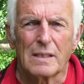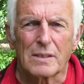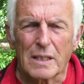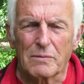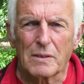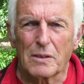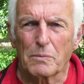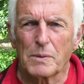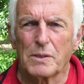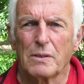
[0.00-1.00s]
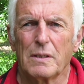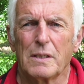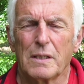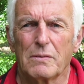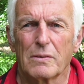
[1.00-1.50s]
It's given an
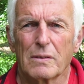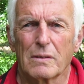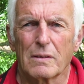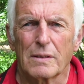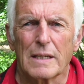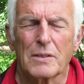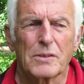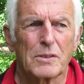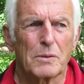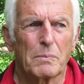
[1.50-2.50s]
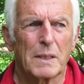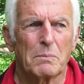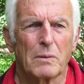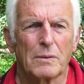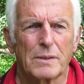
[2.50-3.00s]
opportunity for thousands of
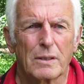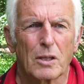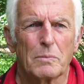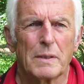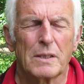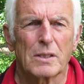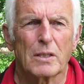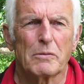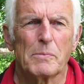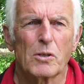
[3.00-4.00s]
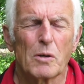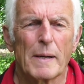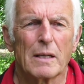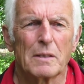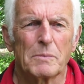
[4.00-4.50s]
people to come and discover more
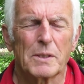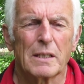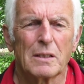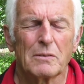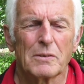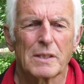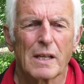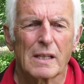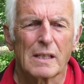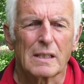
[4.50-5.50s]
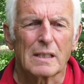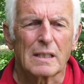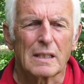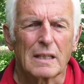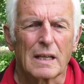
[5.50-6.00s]
about themselves
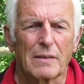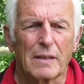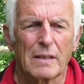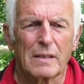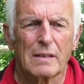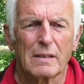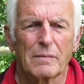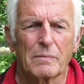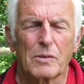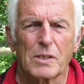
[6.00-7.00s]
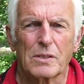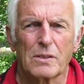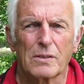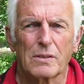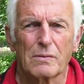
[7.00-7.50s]
and the
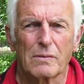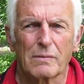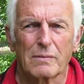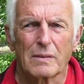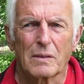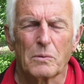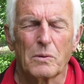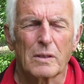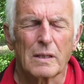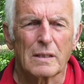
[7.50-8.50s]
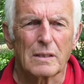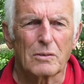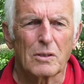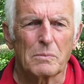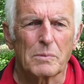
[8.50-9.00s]
richness of working in
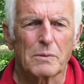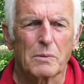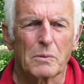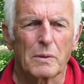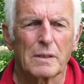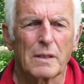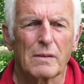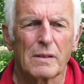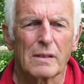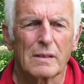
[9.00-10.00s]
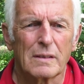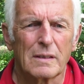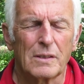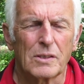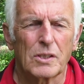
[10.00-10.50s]
groups with one another
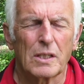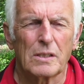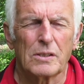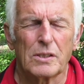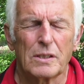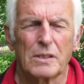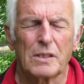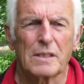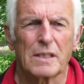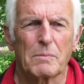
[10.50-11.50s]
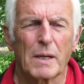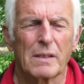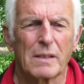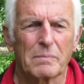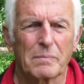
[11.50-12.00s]
in a synergetic manner.